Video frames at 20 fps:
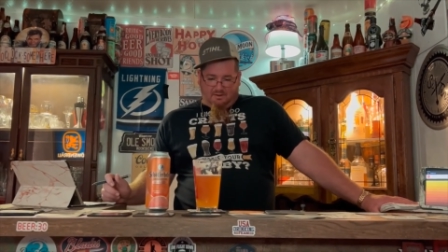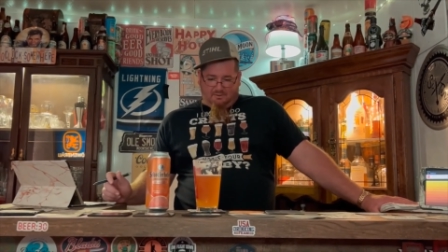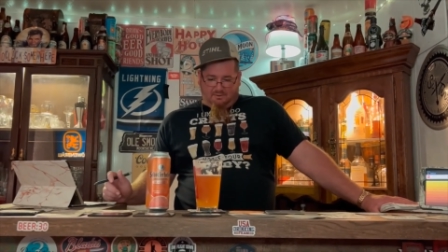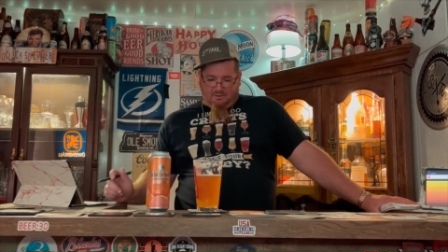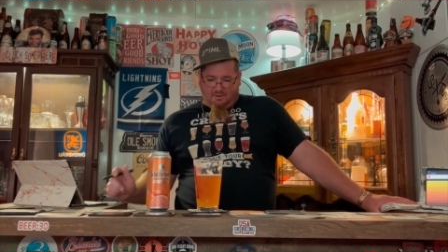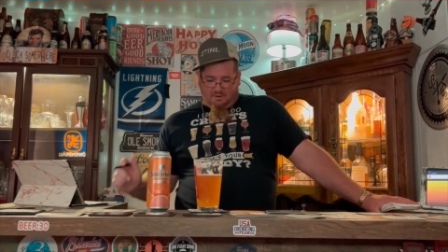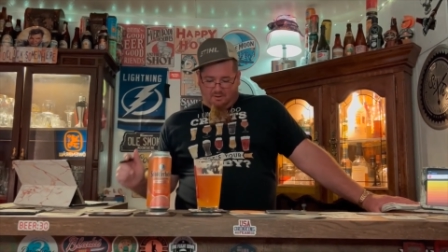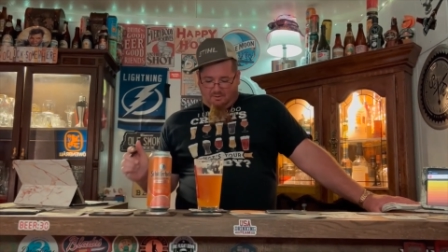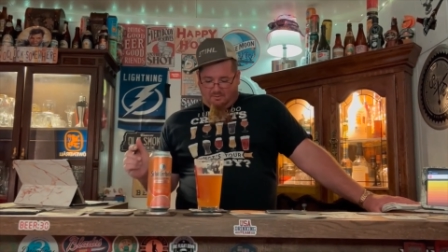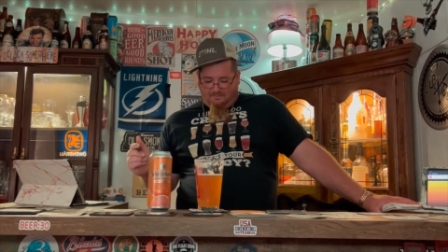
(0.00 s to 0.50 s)

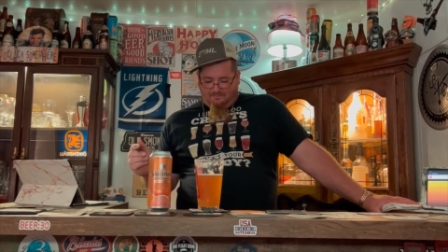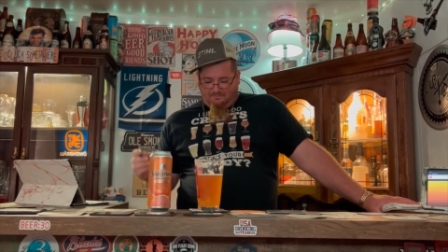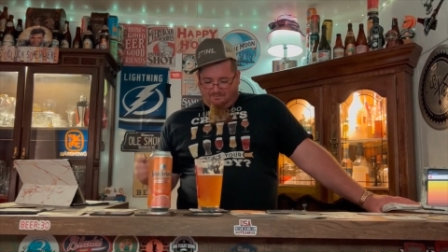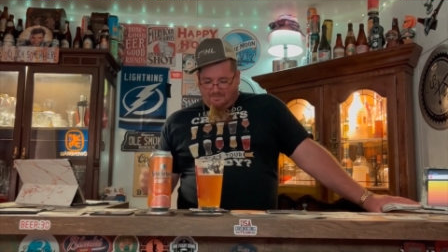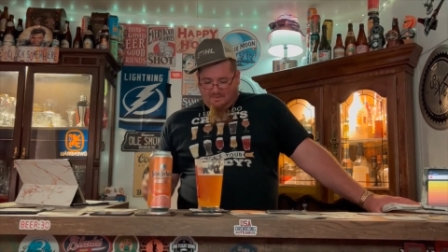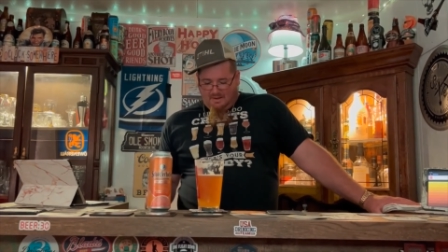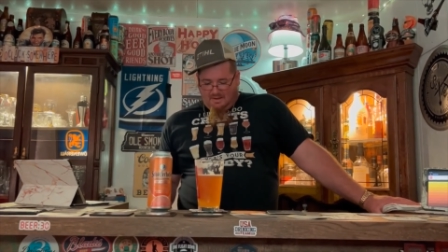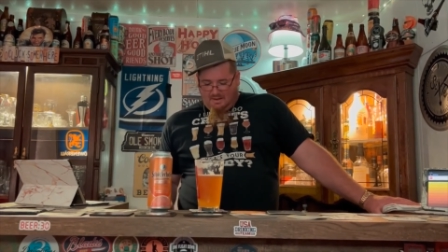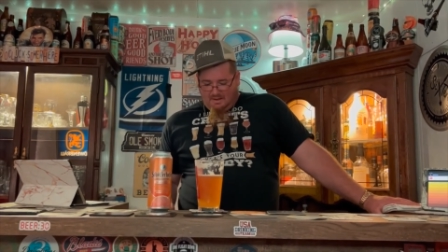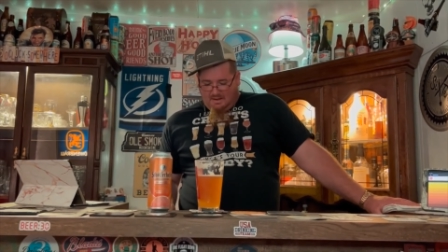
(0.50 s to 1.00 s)
So,
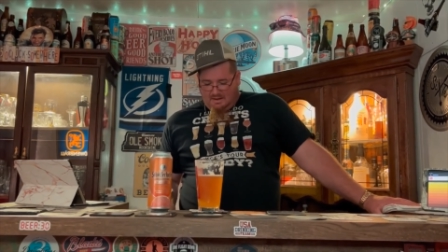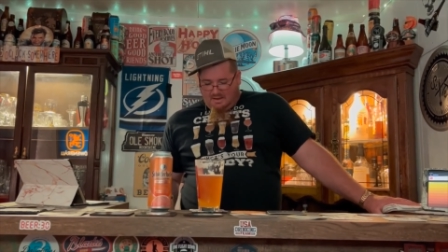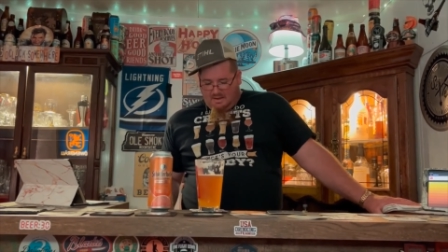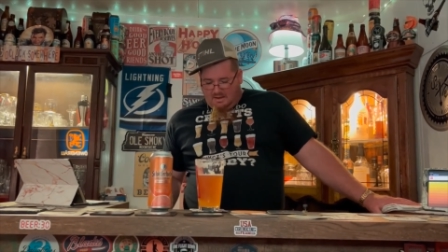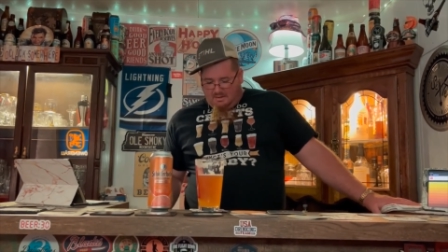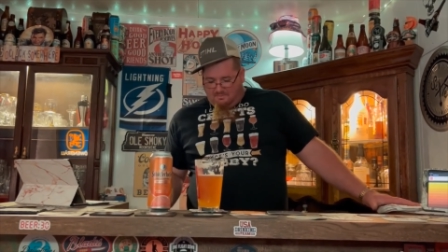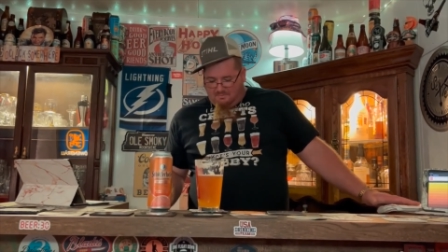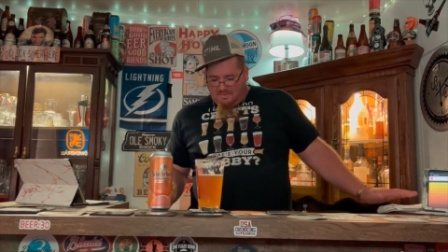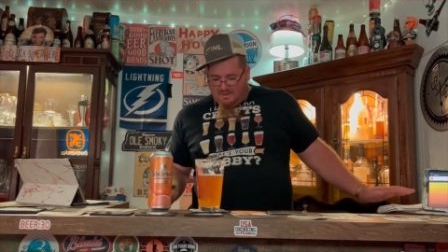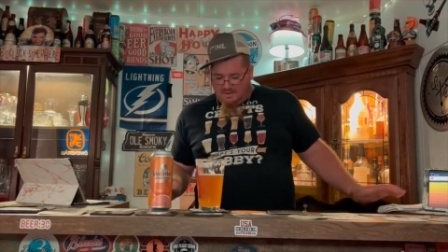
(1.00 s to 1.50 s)

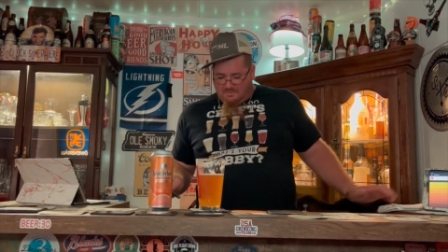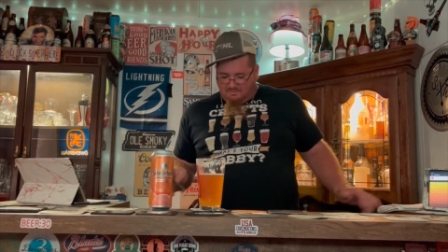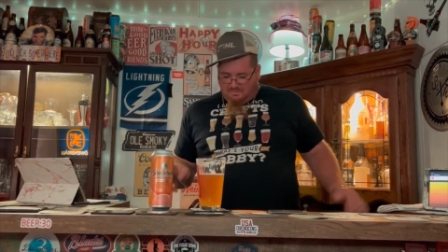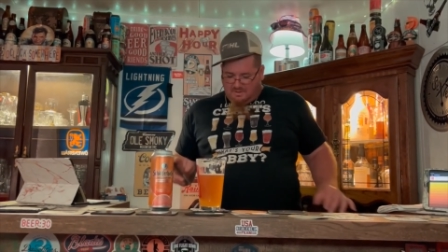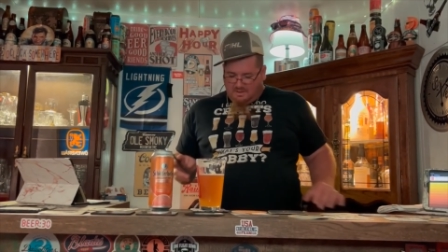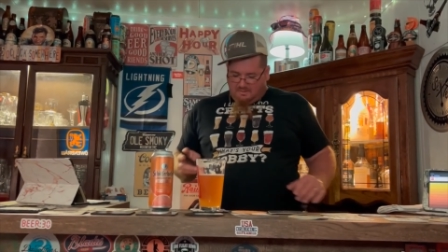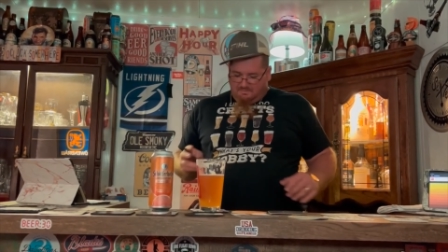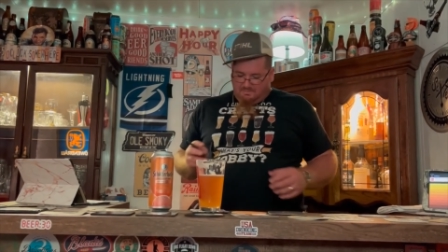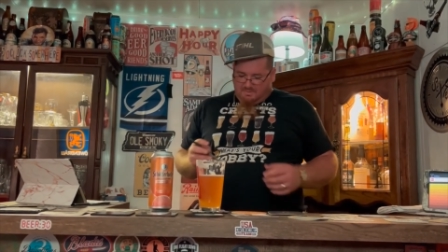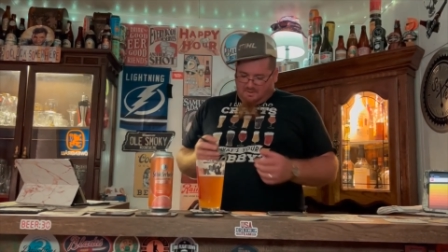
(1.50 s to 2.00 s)
Big
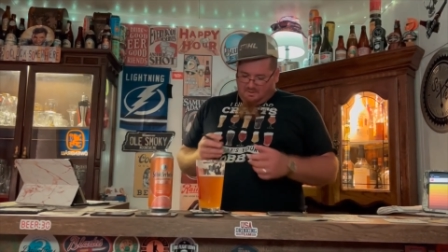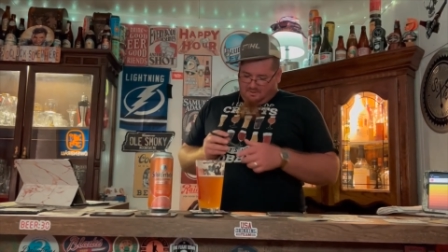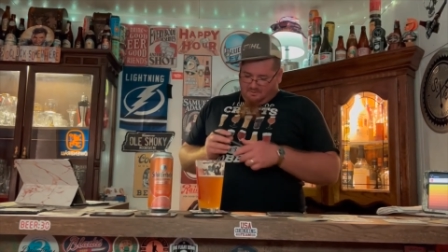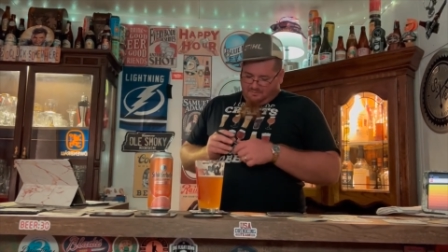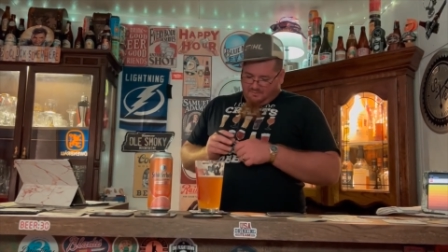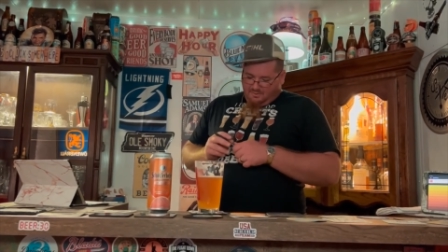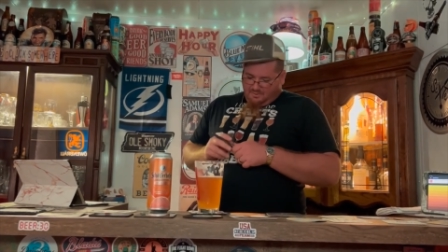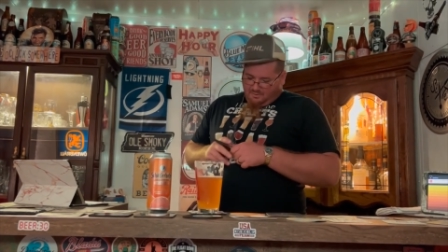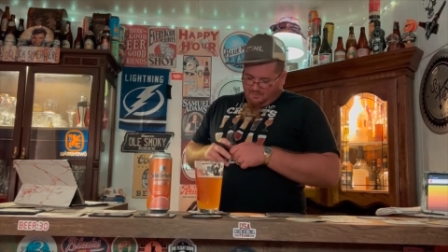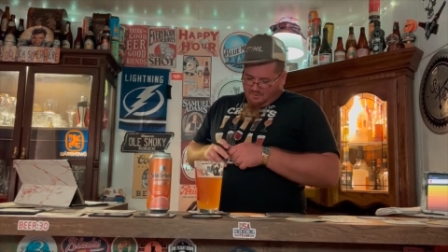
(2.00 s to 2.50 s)
B beer
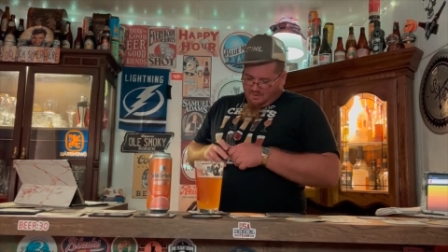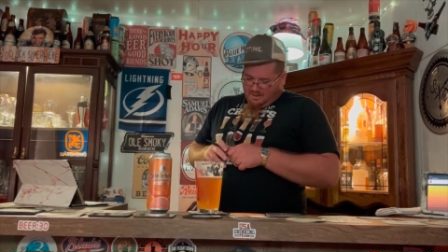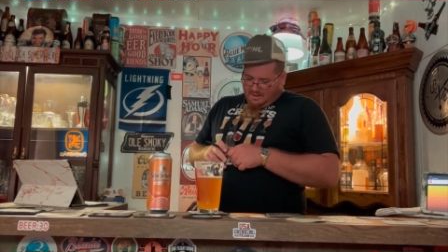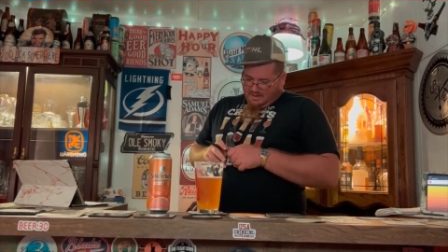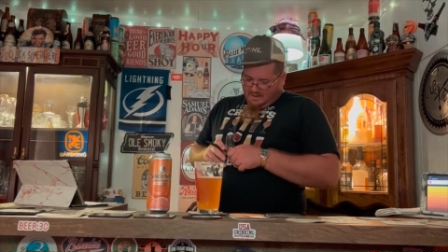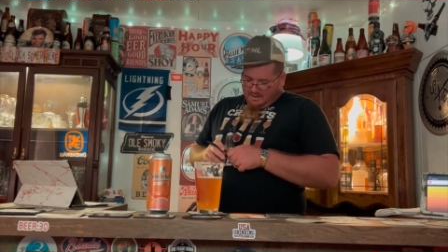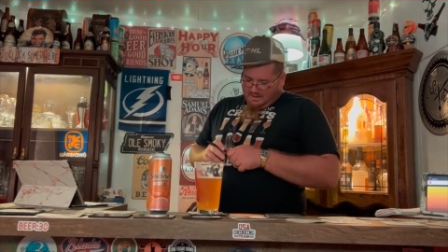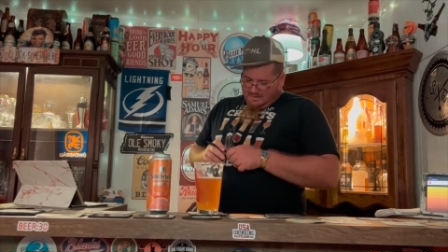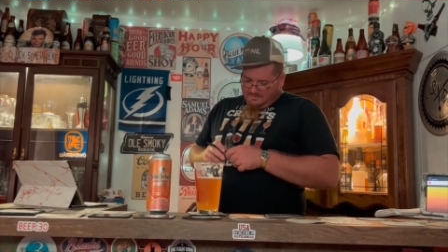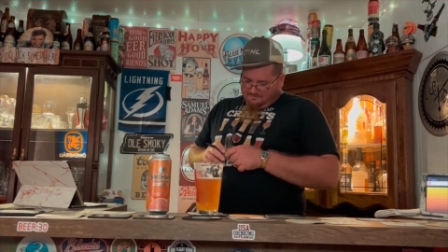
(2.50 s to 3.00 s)
review
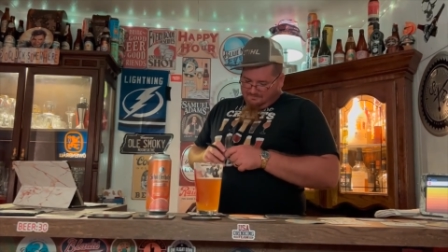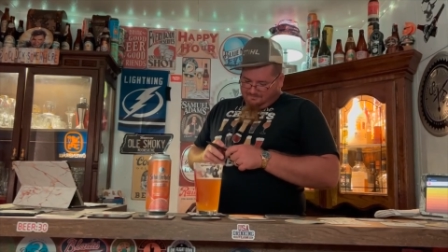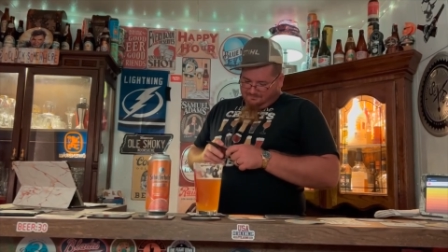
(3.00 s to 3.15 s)
grade.